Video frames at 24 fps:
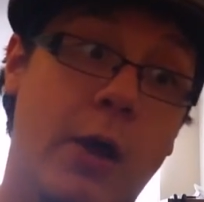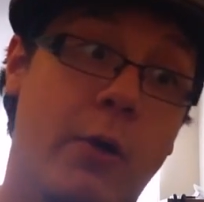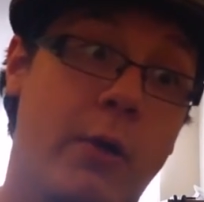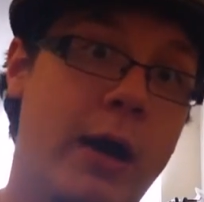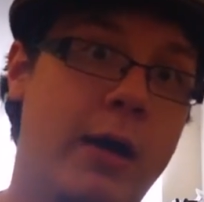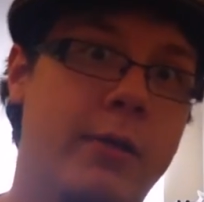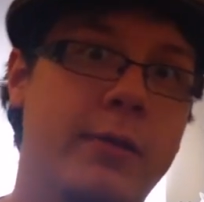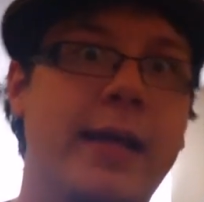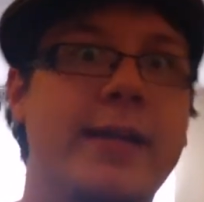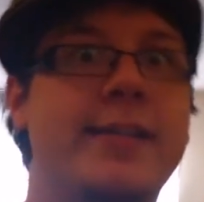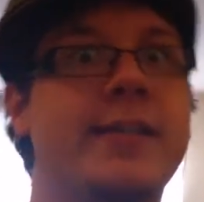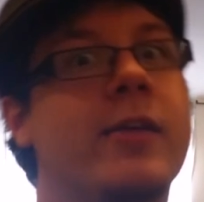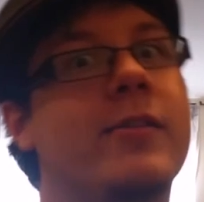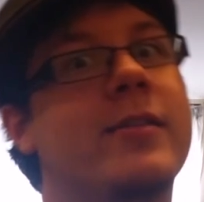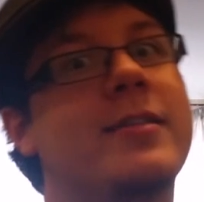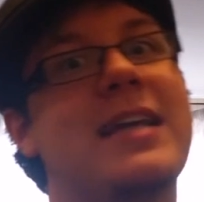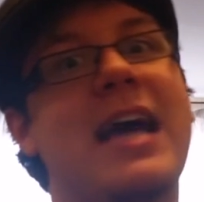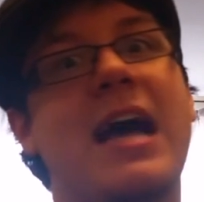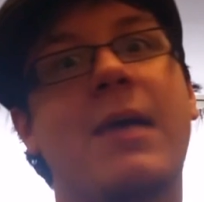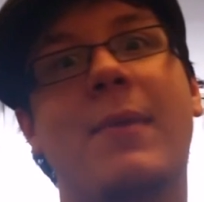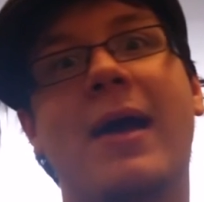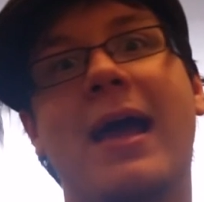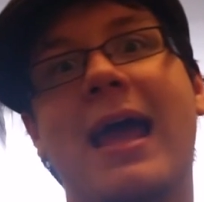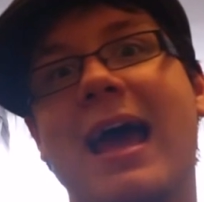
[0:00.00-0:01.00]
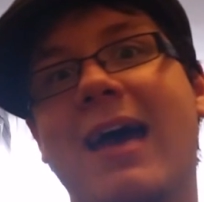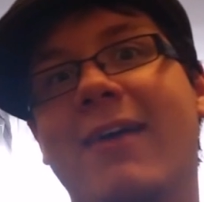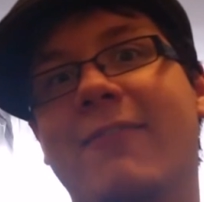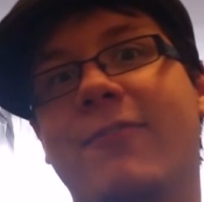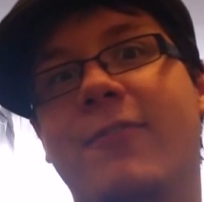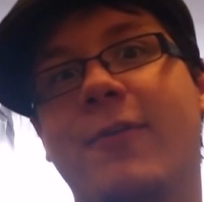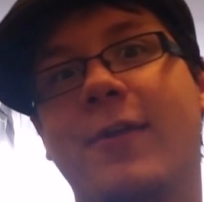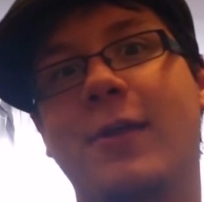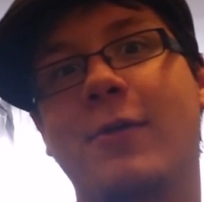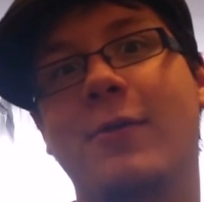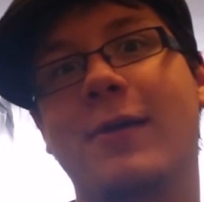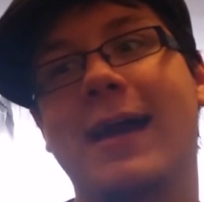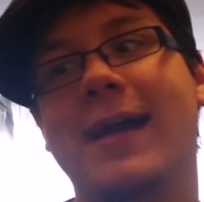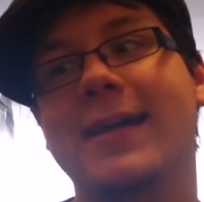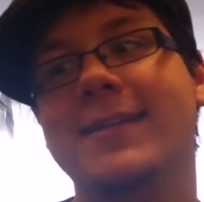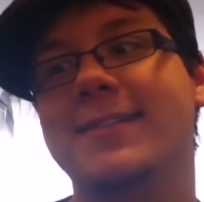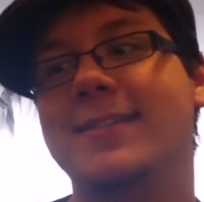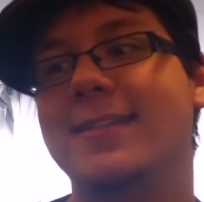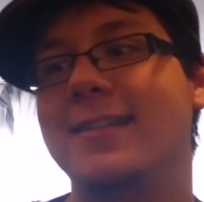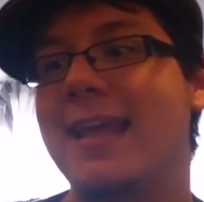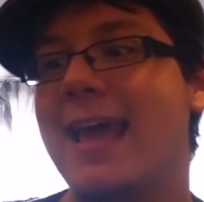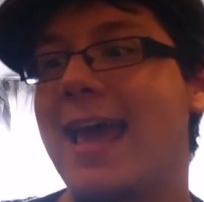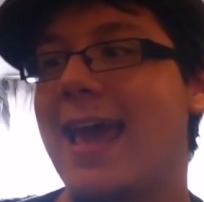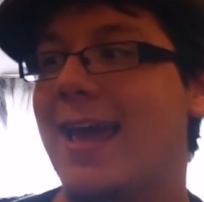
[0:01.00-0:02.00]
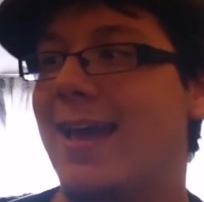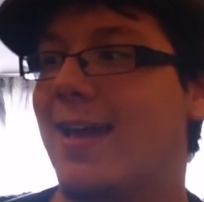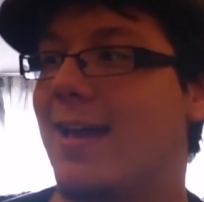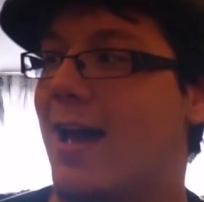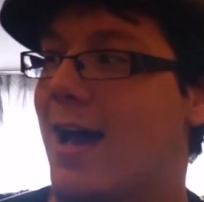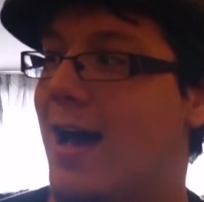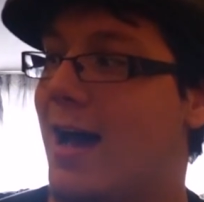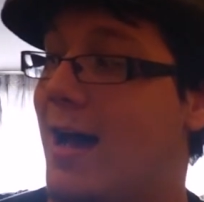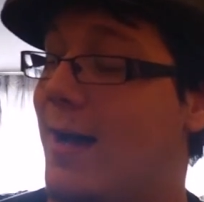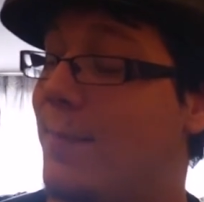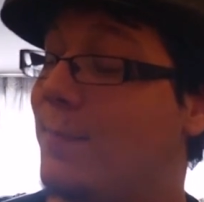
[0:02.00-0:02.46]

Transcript: Well, that's all the time I have for you guys today.